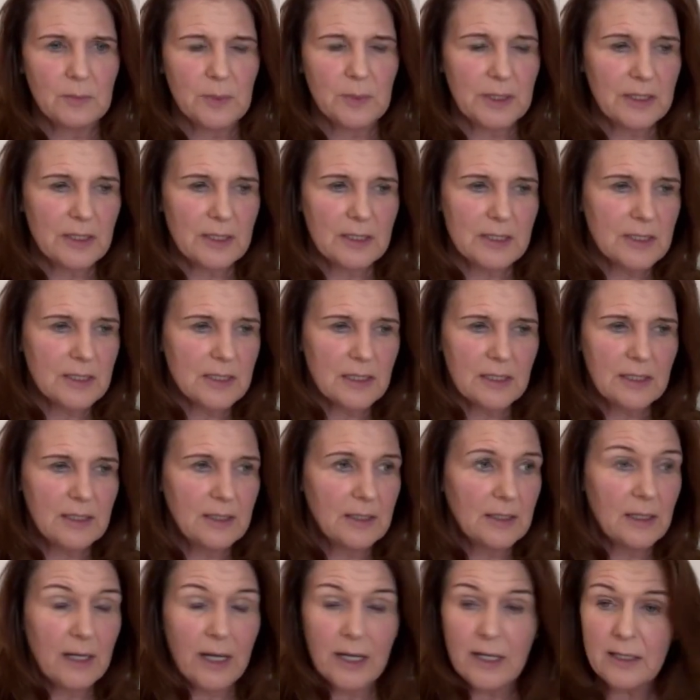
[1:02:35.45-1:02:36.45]
Because
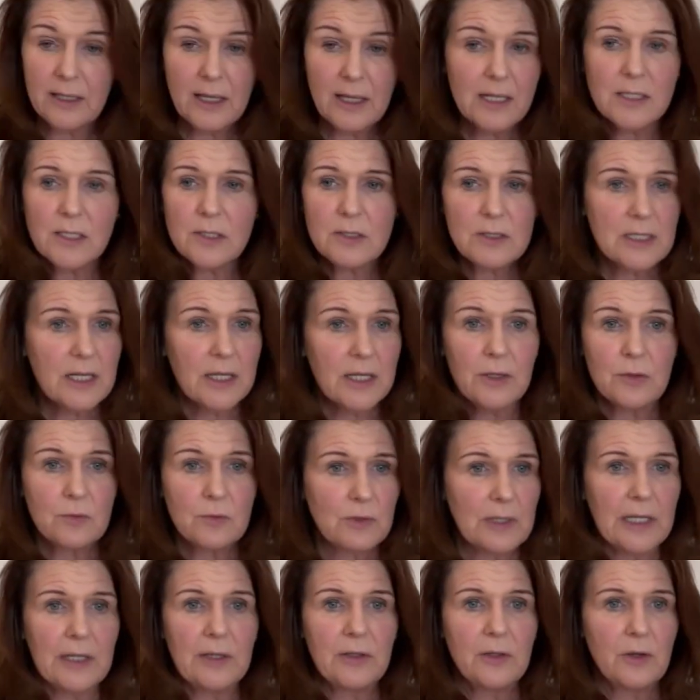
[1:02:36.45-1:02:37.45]
the answer is I don't
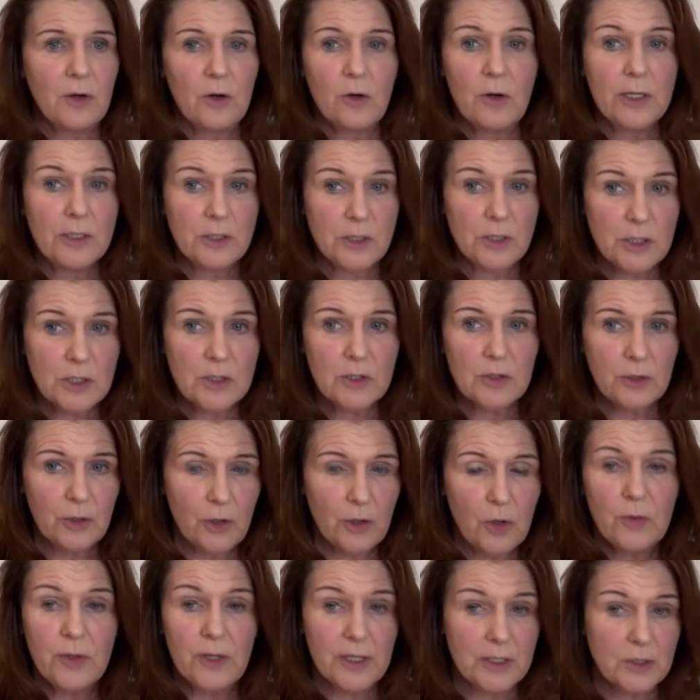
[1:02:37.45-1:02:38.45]
really know. I just
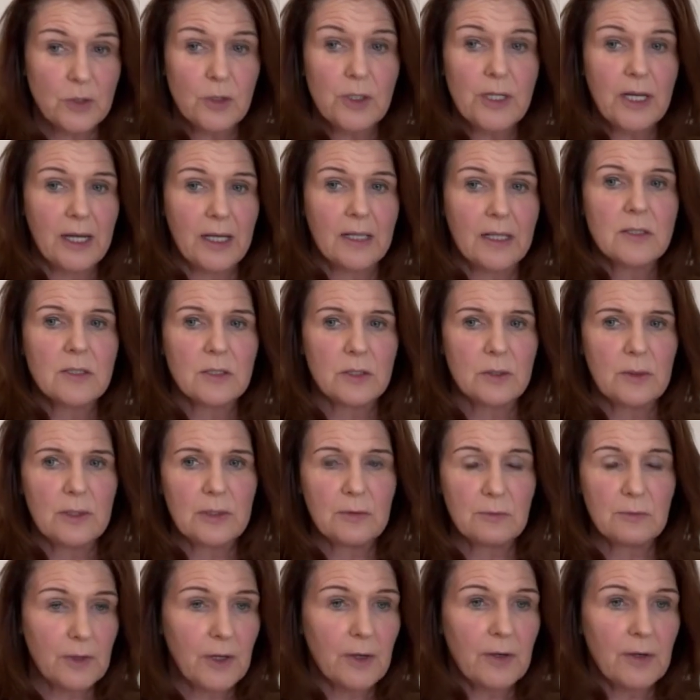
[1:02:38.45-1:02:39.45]
know that you can't do
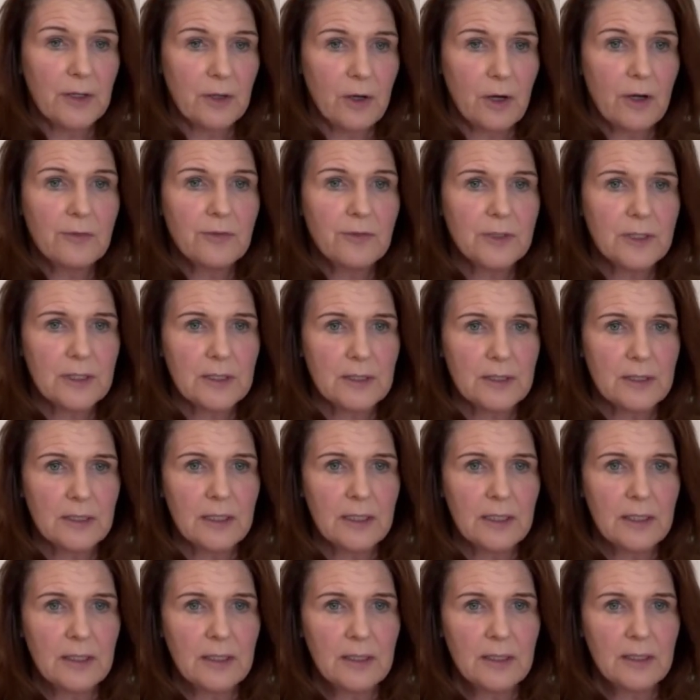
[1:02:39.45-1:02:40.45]
it very often.
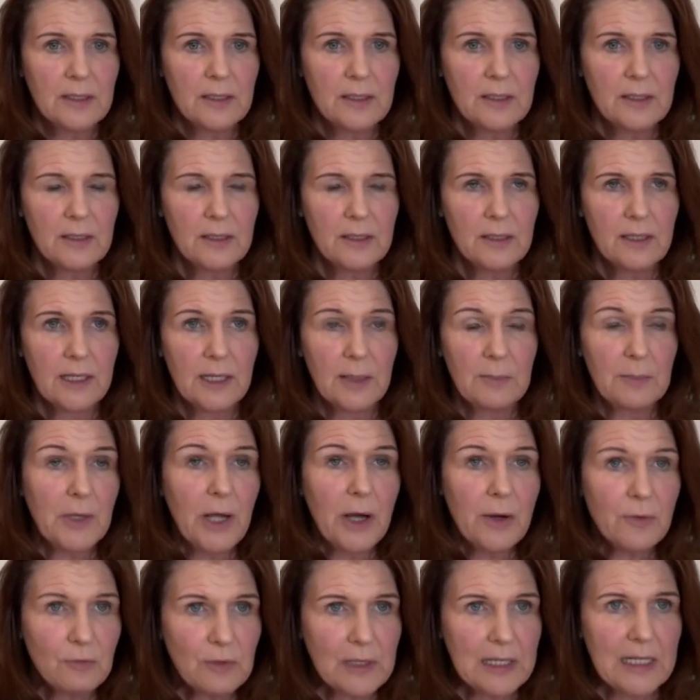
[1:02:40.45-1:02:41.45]
And I'm
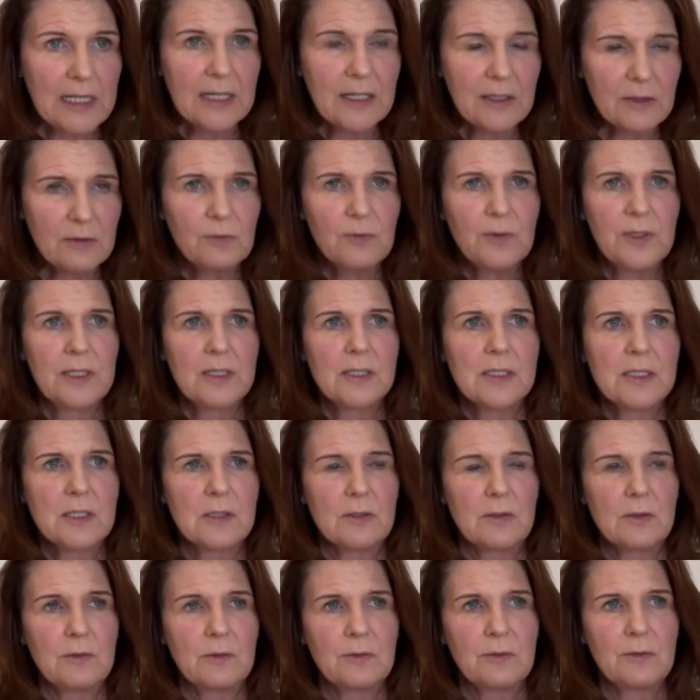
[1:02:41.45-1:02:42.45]
not really convinced
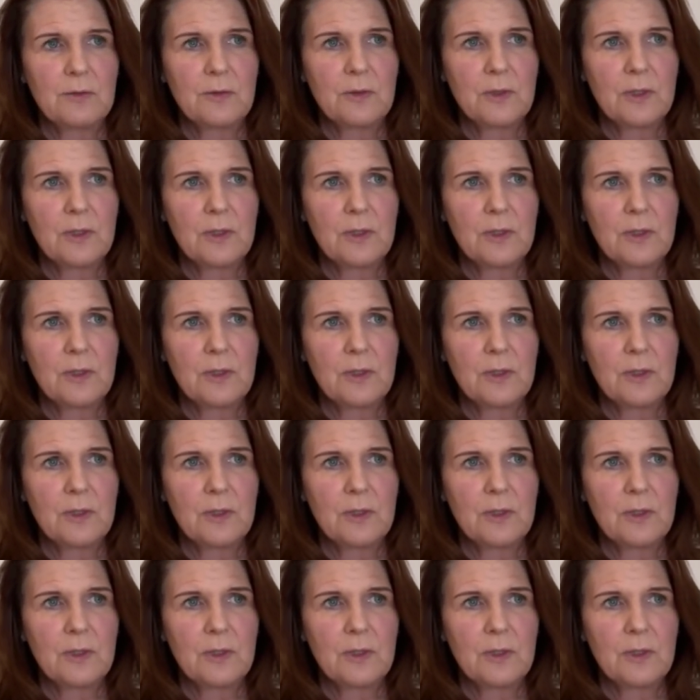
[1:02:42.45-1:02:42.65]
of